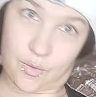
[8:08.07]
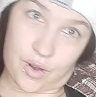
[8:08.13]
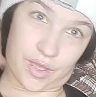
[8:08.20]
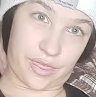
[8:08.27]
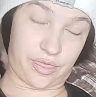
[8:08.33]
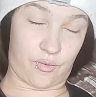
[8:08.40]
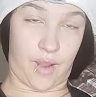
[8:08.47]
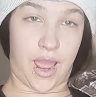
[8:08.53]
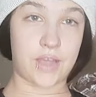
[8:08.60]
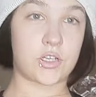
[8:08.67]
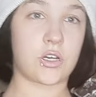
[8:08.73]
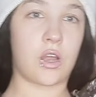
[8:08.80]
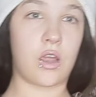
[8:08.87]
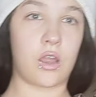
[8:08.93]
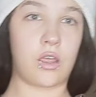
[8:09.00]
I wear
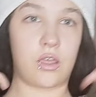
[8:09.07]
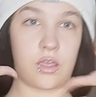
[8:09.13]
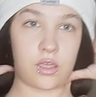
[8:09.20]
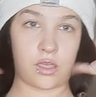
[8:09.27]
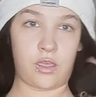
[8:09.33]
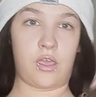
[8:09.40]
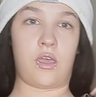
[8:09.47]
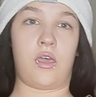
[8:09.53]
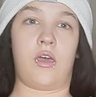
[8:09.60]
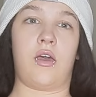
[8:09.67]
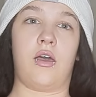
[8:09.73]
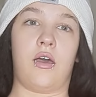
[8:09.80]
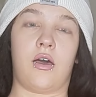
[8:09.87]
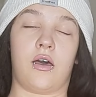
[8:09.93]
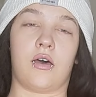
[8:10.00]
Thrasher.
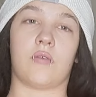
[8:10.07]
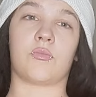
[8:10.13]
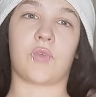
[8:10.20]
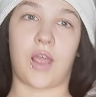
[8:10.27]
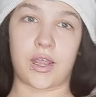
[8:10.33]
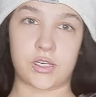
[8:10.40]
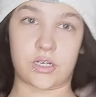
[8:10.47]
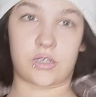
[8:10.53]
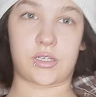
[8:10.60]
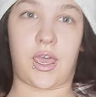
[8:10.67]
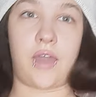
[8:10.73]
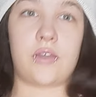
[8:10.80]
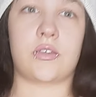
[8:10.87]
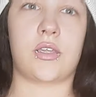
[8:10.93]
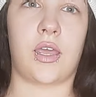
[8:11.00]
Um, Thrasher is
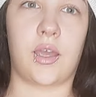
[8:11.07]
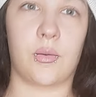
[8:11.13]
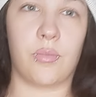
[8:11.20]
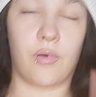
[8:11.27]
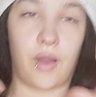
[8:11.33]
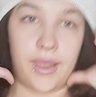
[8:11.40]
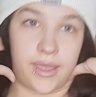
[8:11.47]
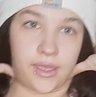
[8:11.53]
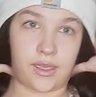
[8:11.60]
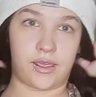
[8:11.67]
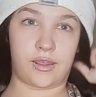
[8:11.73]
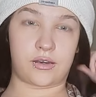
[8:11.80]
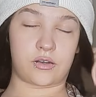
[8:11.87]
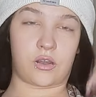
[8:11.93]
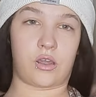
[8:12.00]
kind of just like a
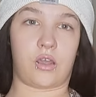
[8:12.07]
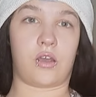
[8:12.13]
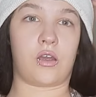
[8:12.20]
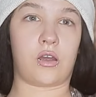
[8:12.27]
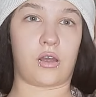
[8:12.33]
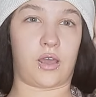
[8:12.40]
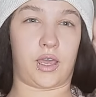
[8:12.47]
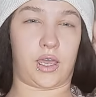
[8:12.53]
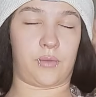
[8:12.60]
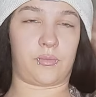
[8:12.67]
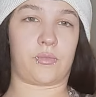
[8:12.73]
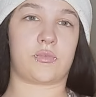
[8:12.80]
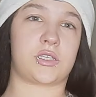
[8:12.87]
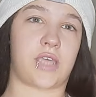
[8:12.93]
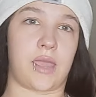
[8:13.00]
brand,
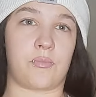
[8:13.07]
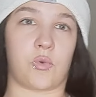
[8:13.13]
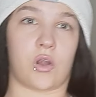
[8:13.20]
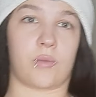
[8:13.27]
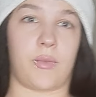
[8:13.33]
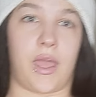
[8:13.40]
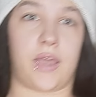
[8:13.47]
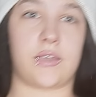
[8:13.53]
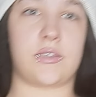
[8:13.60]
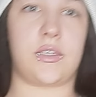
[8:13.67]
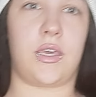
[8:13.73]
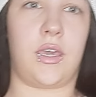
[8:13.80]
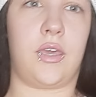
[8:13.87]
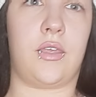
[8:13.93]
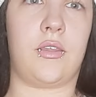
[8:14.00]
um, skateboard
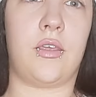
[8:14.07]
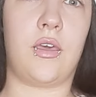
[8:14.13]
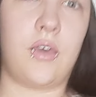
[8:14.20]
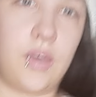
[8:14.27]
magazine.